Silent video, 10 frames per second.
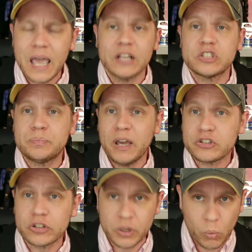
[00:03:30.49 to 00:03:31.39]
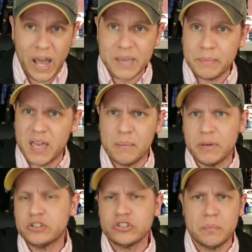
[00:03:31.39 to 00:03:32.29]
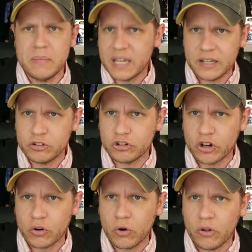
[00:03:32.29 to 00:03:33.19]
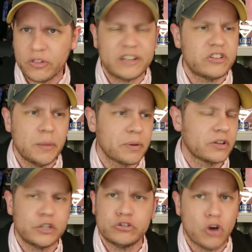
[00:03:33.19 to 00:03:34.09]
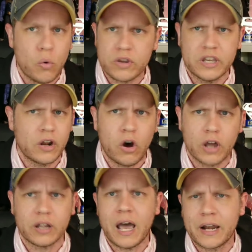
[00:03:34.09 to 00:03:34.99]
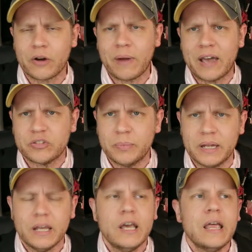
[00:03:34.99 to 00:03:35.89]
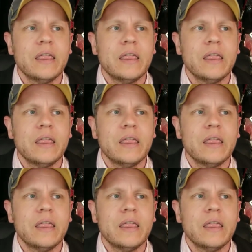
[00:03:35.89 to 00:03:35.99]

especially white men, but just men in general, they typically don't get online harassment.